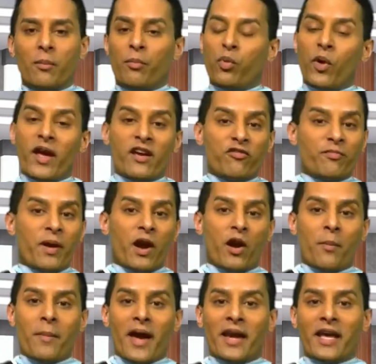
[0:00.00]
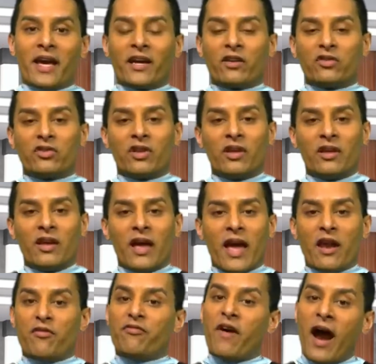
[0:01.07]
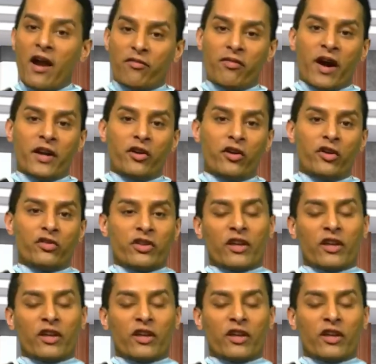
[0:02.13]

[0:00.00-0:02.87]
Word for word: brave paramedics, and firefighters,